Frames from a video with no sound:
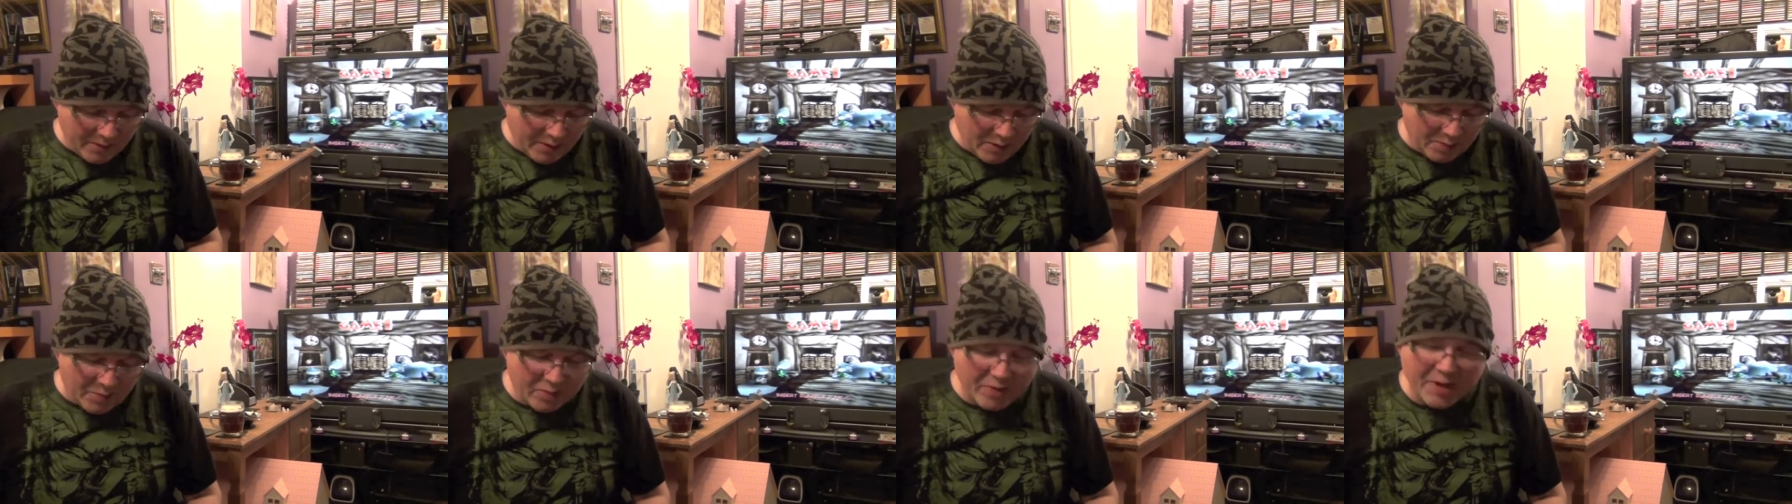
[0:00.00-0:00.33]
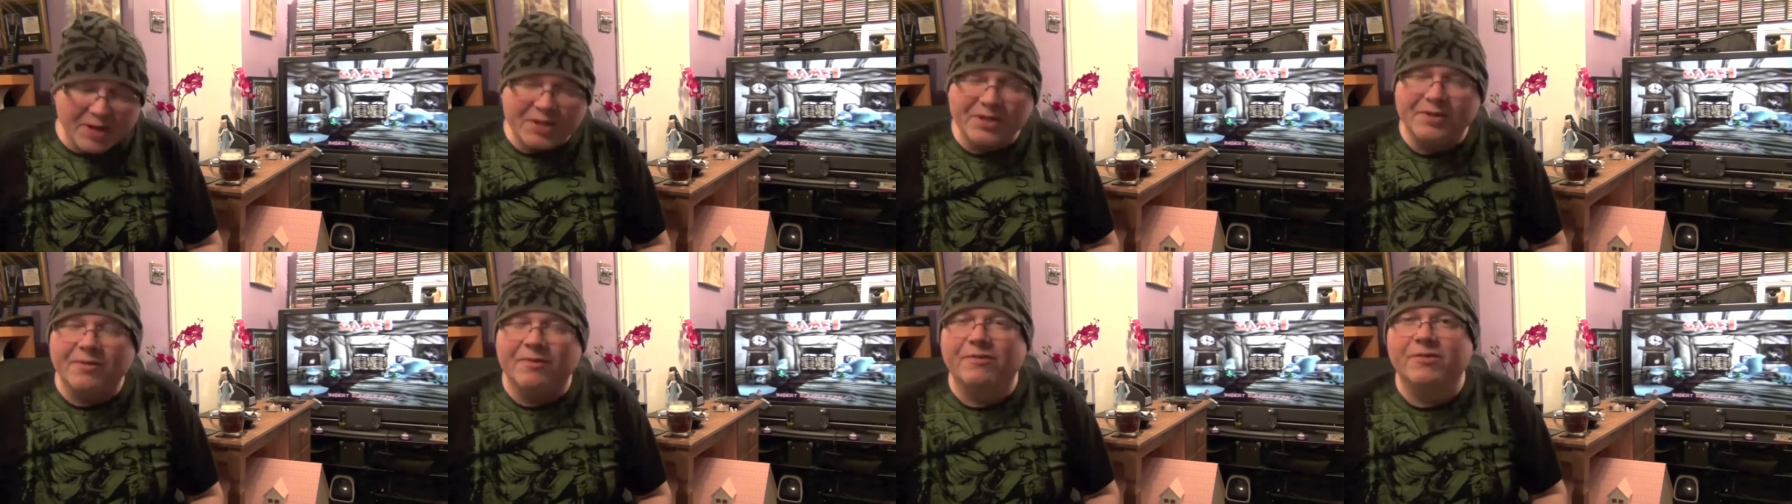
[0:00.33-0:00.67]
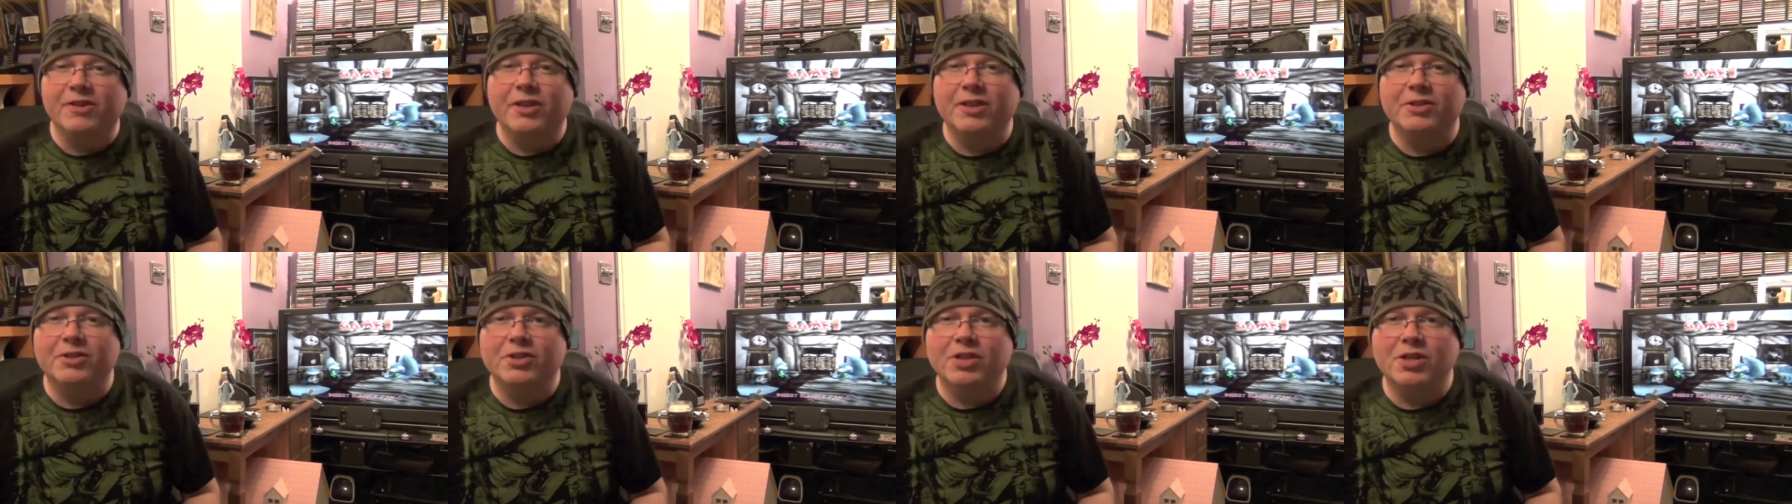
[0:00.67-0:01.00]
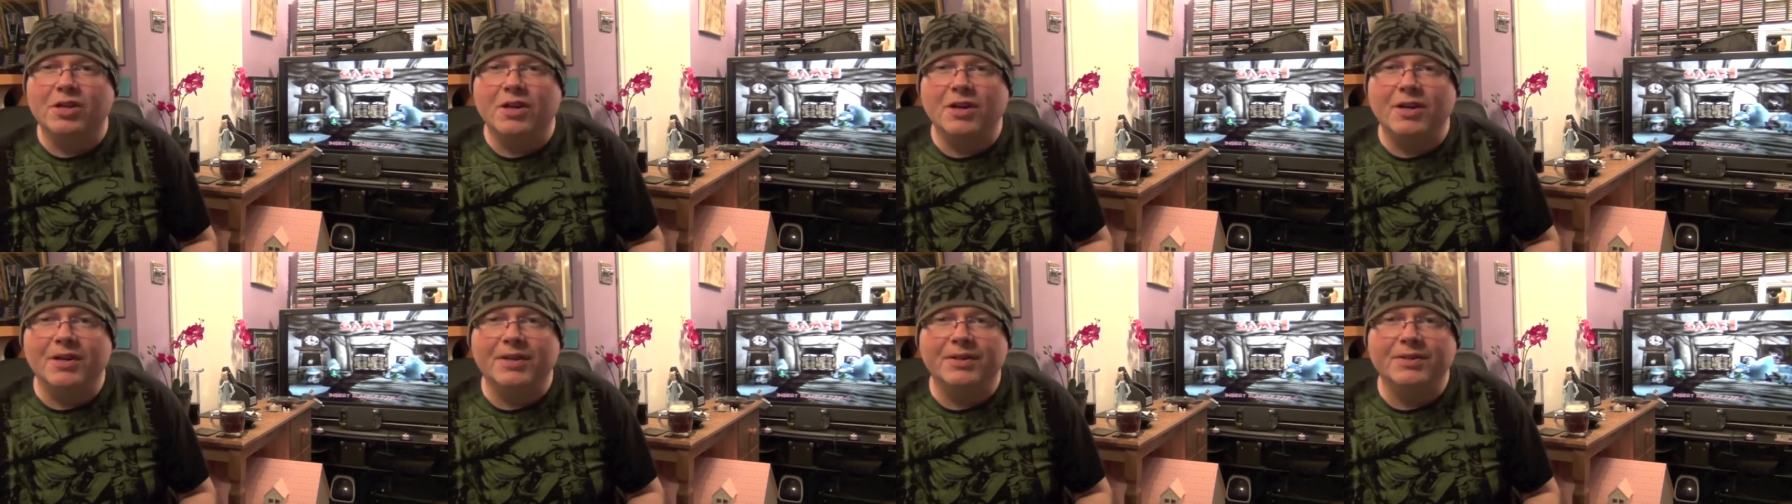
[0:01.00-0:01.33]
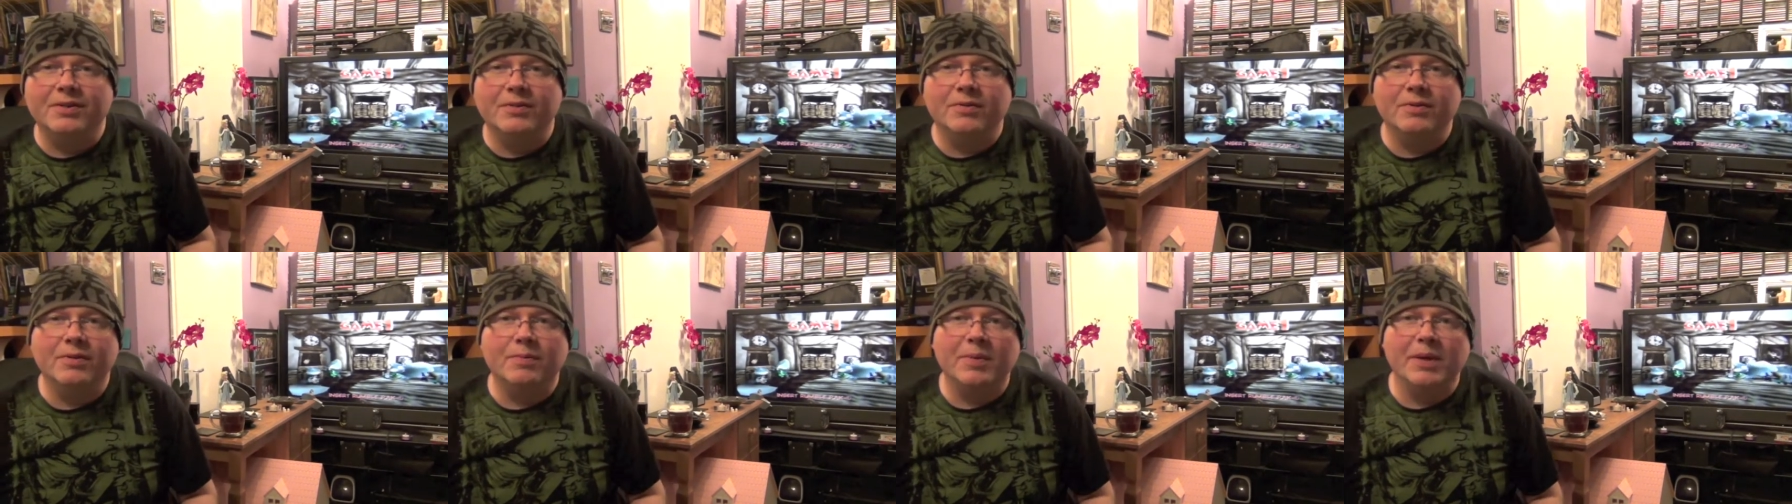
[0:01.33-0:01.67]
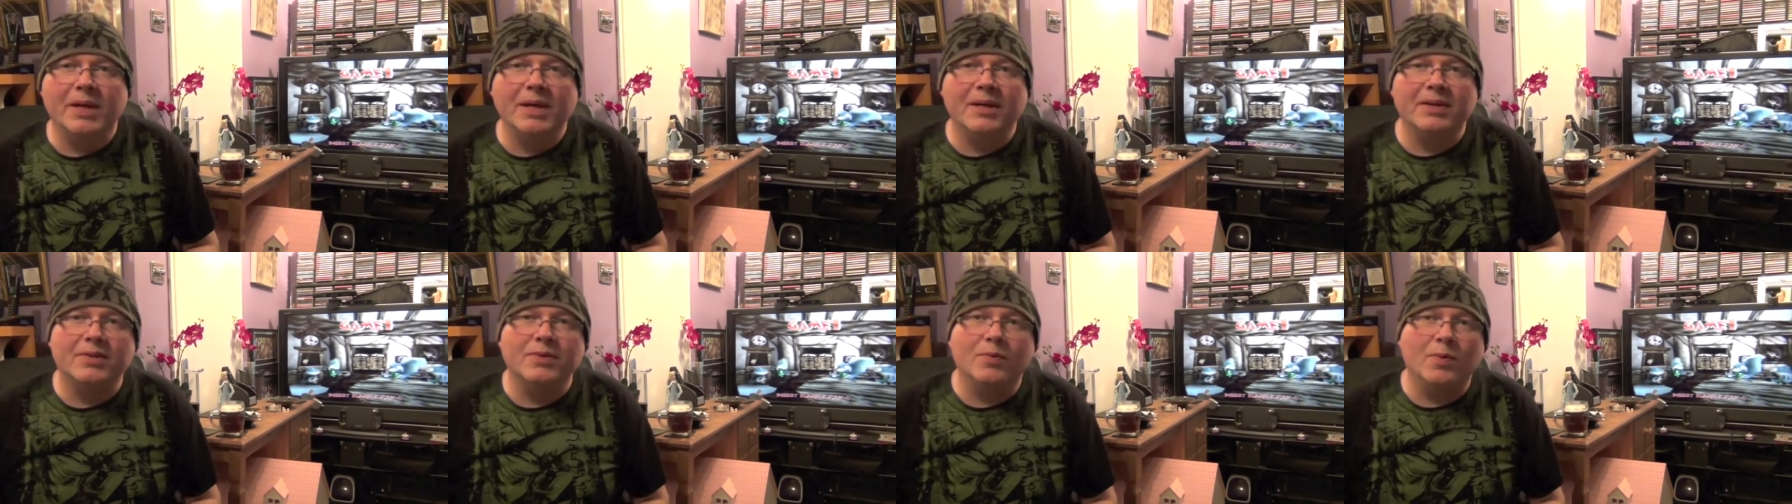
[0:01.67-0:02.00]
the Operation franchise on the
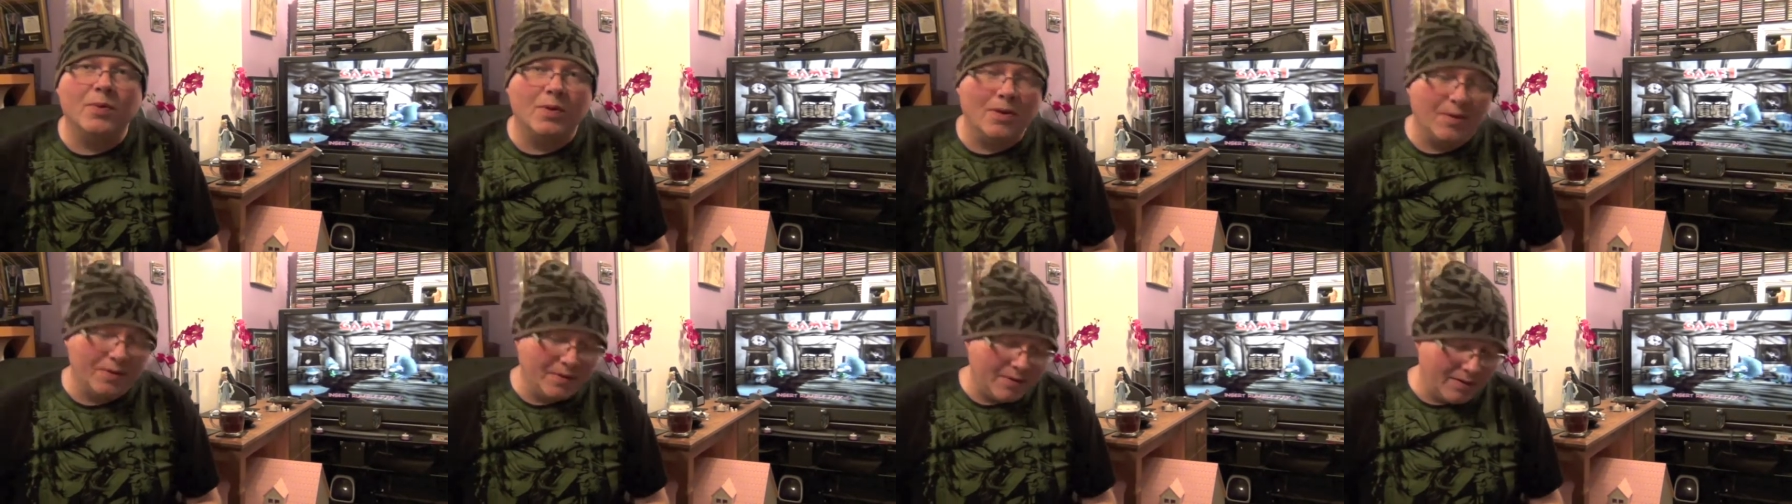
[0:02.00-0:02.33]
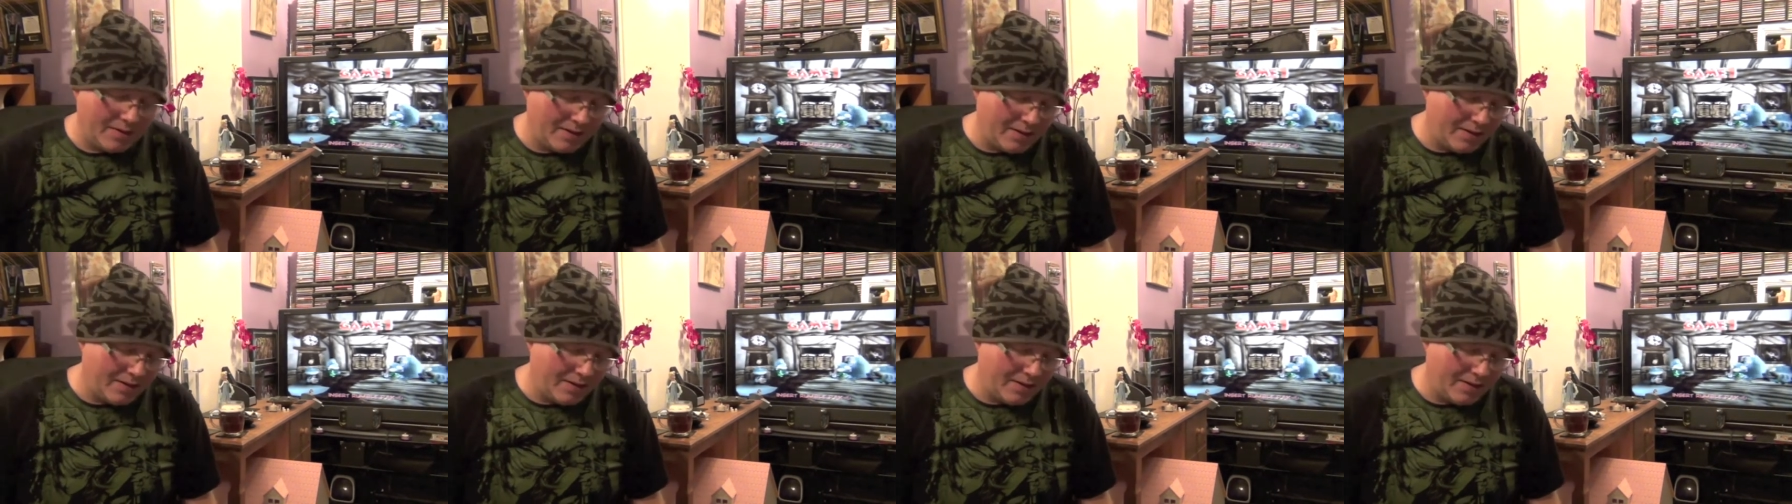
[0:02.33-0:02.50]
PS1,